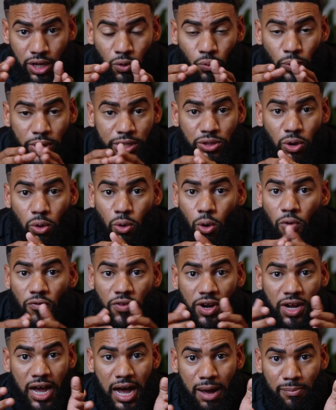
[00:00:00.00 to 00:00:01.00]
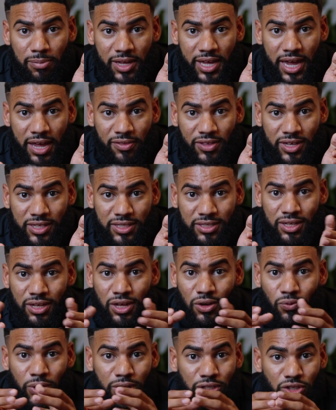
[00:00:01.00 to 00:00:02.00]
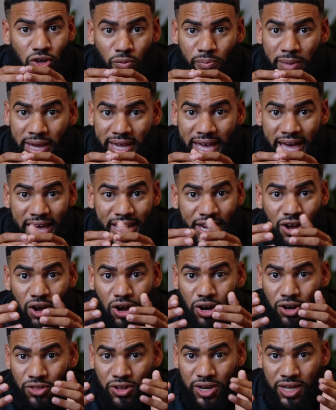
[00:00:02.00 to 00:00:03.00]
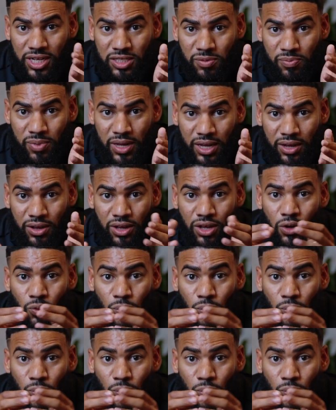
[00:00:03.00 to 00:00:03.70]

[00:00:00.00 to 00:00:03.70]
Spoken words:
We don't overcomplicate this. We don't make it any harder than it needs to be.